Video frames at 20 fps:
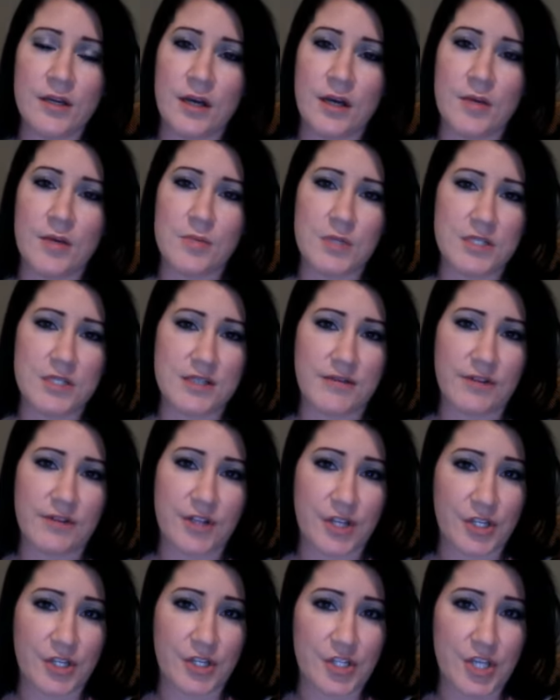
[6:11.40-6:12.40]
does
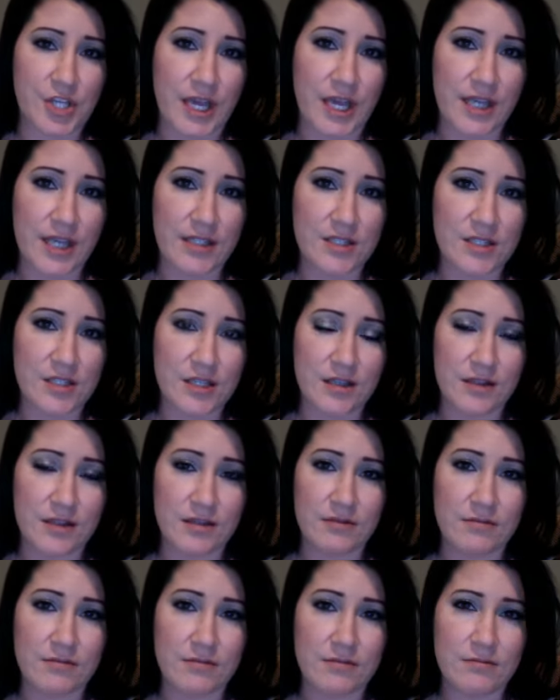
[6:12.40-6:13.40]
everything she can
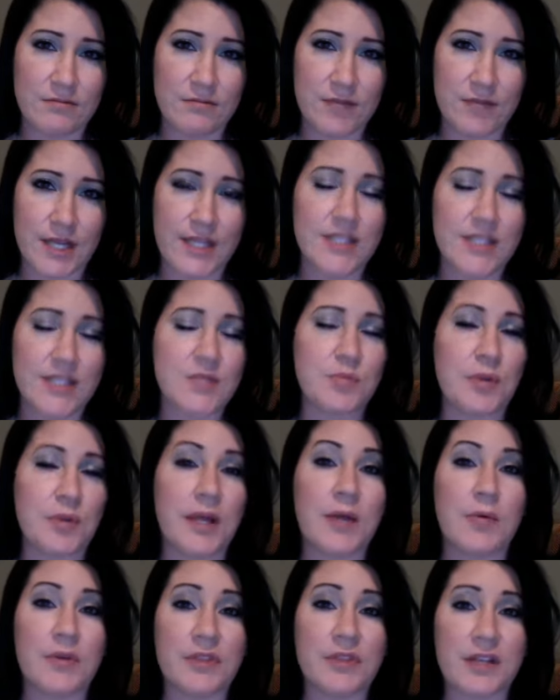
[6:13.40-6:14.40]
to
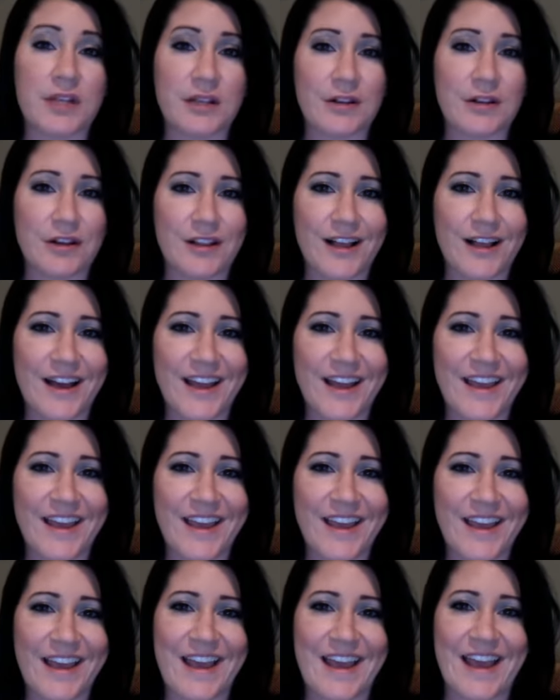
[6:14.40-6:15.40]
explain what they look like
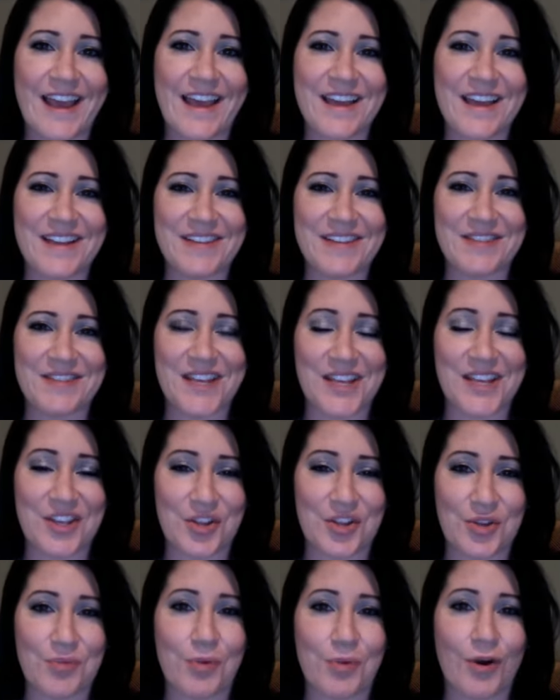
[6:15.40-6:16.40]
and get
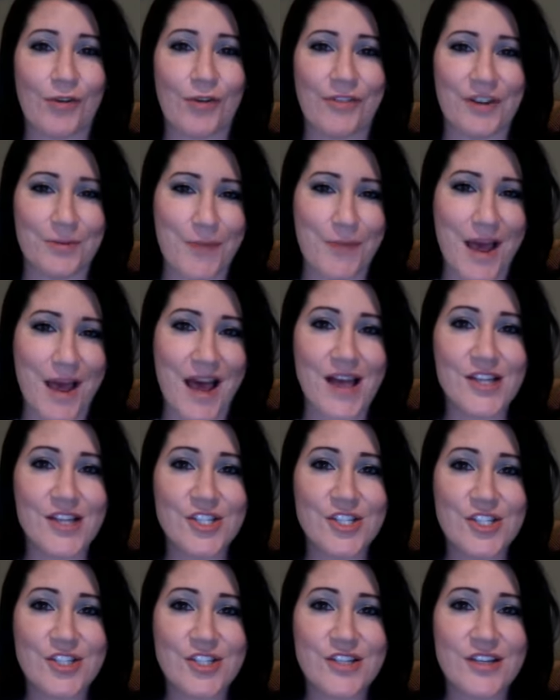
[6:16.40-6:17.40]
you the perfect
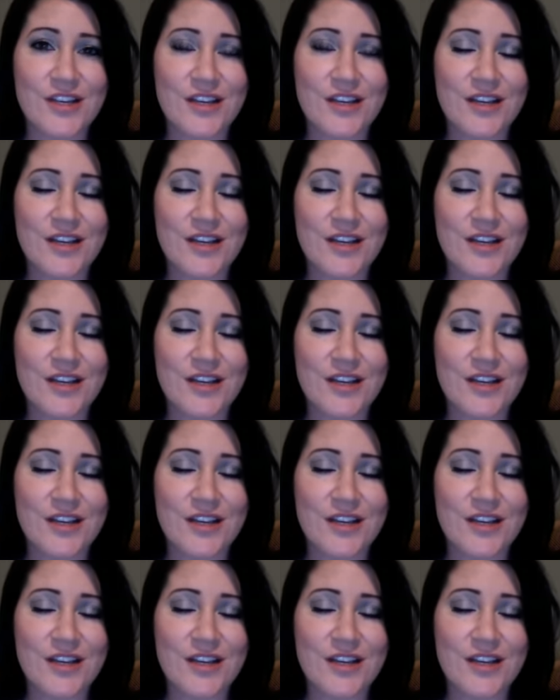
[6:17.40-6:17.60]
match.